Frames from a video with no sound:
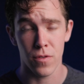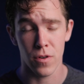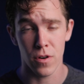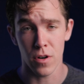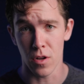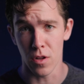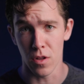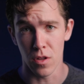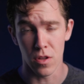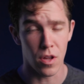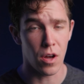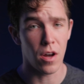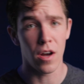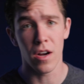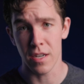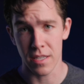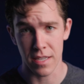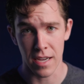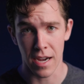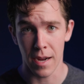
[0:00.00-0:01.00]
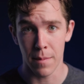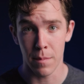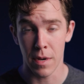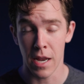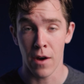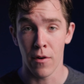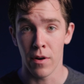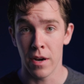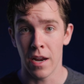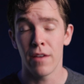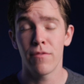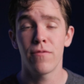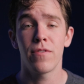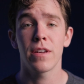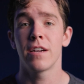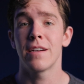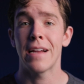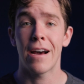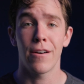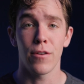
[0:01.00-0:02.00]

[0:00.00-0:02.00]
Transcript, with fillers: for a long time now, and I've figured